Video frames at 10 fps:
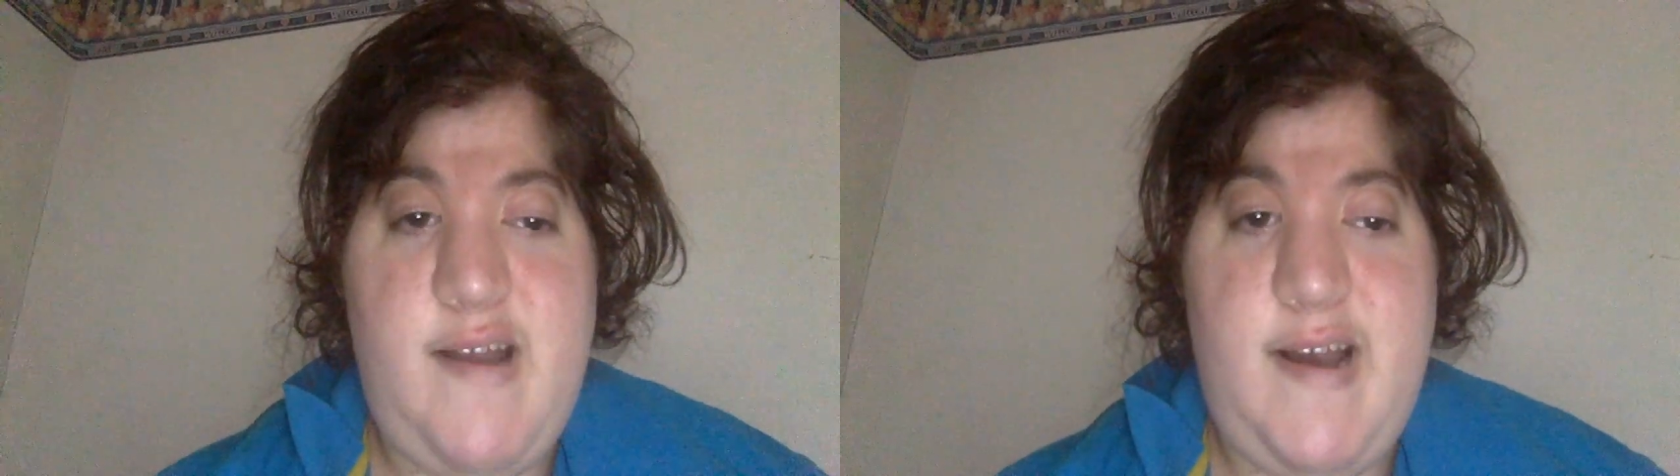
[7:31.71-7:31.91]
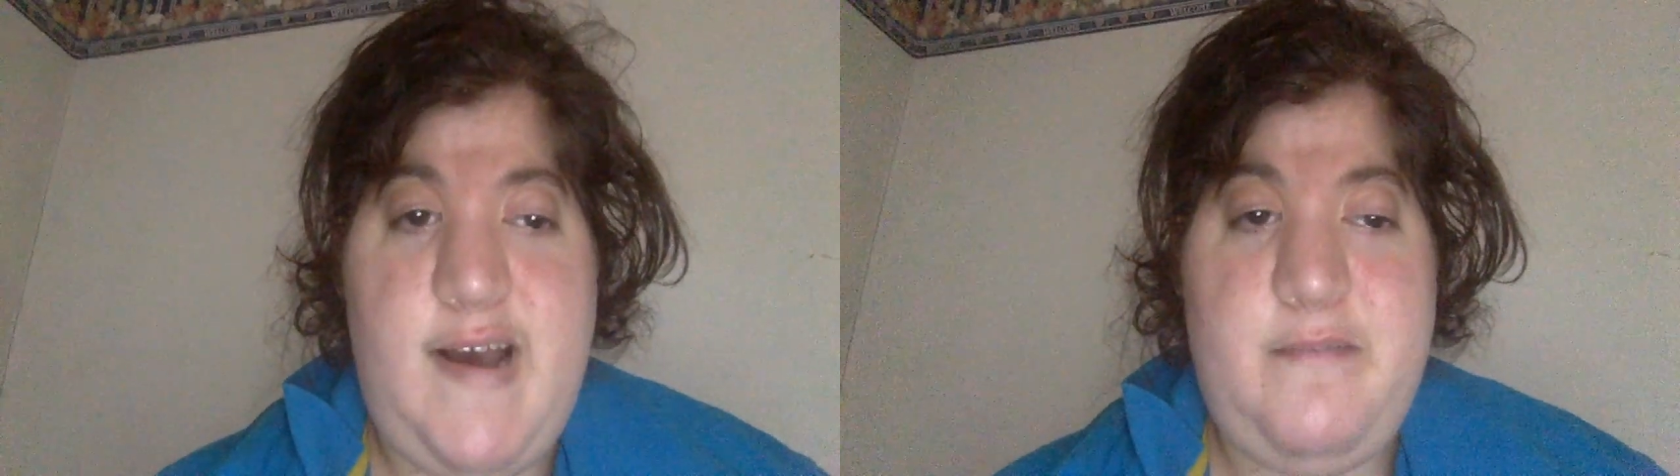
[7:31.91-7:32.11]

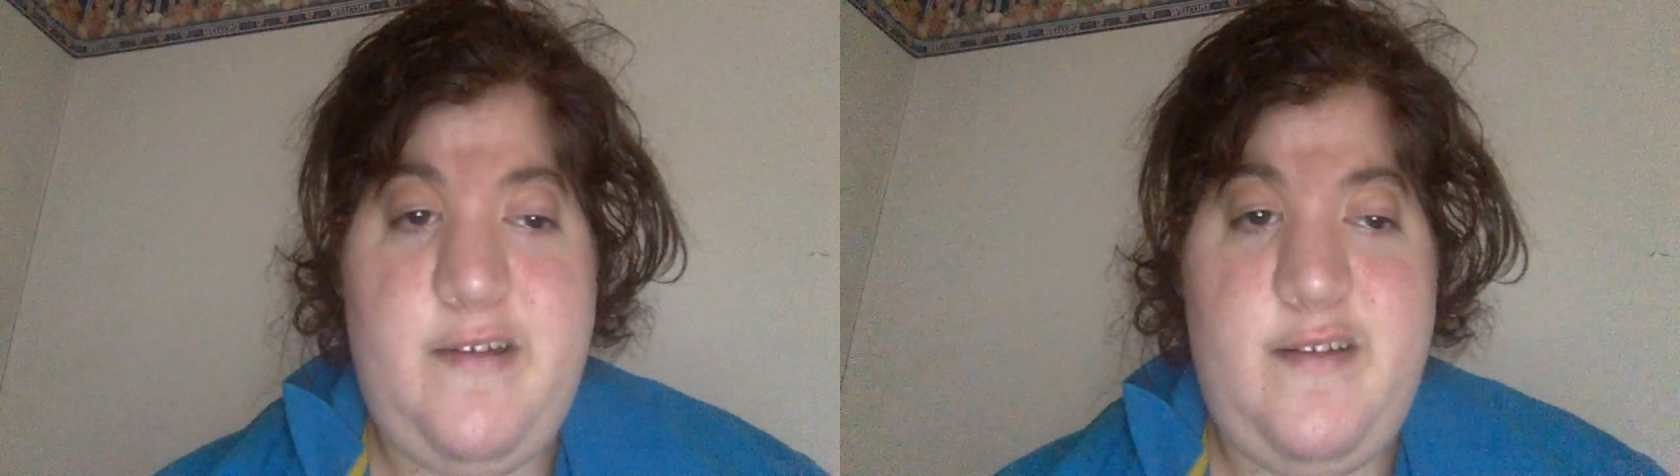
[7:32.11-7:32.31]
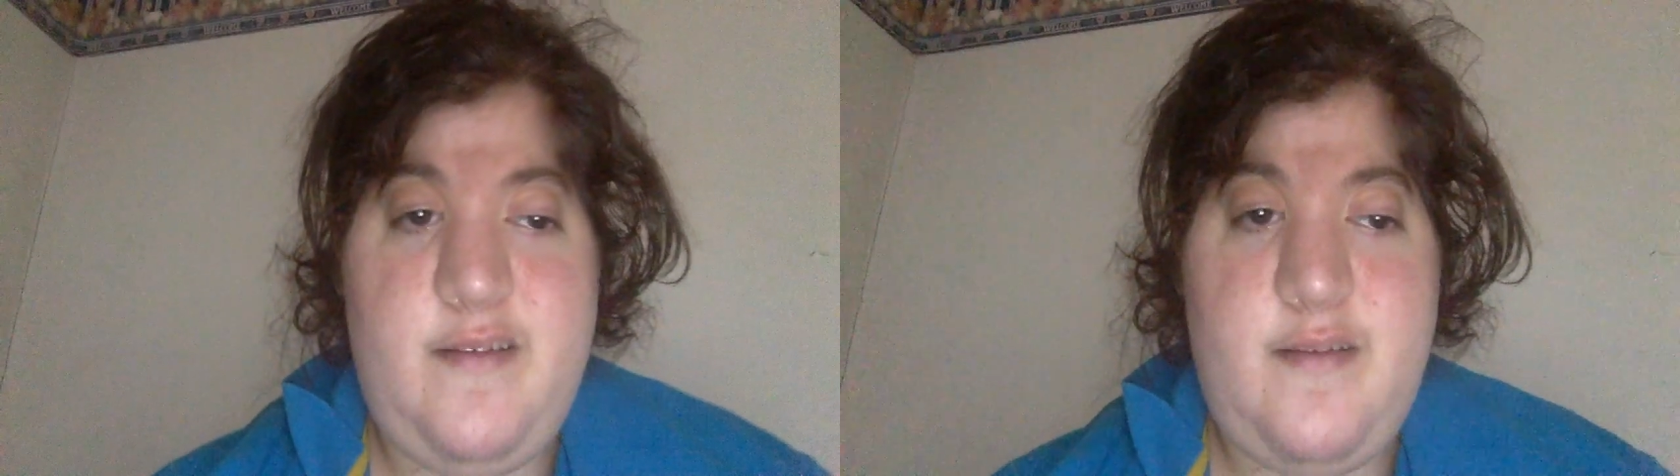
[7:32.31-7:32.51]

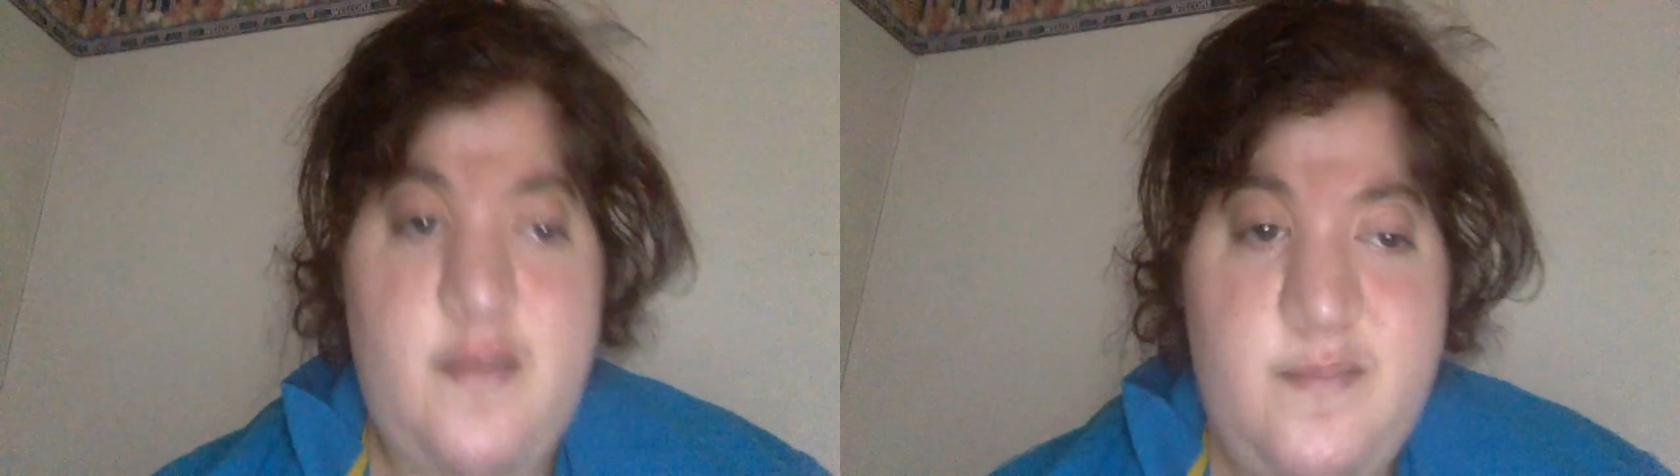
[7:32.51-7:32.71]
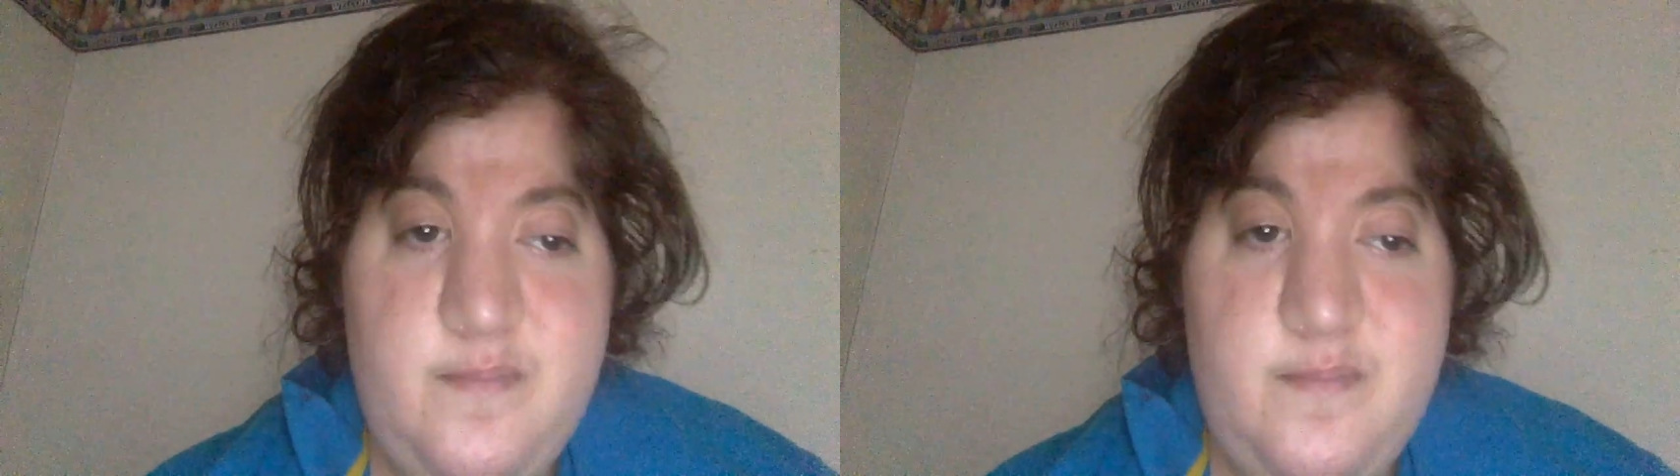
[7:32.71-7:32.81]
happens.